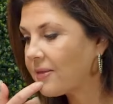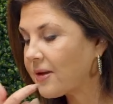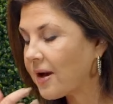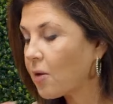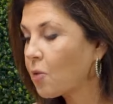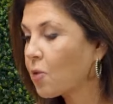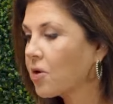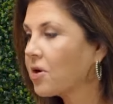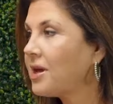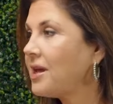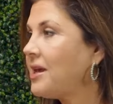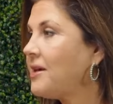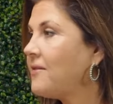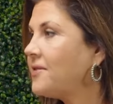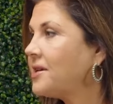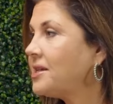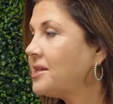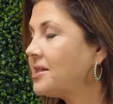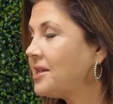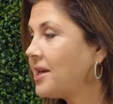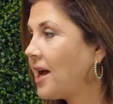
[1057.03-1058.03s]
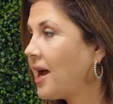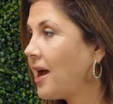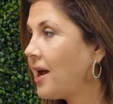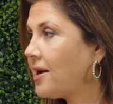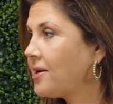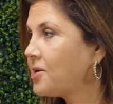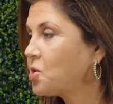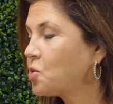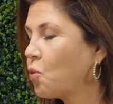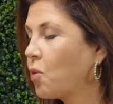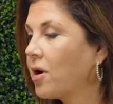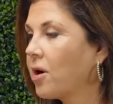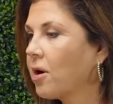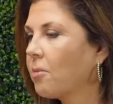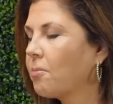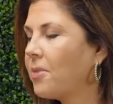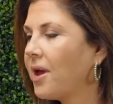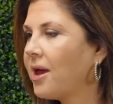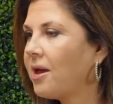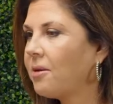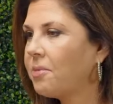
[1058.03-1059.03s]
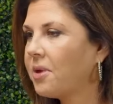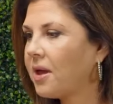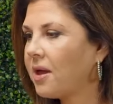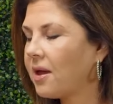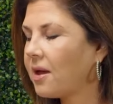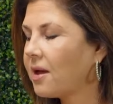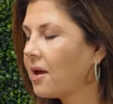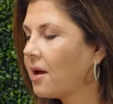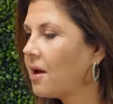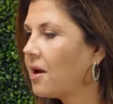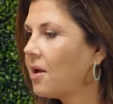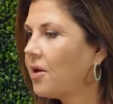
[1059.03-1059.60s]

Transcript: there were even days where maybe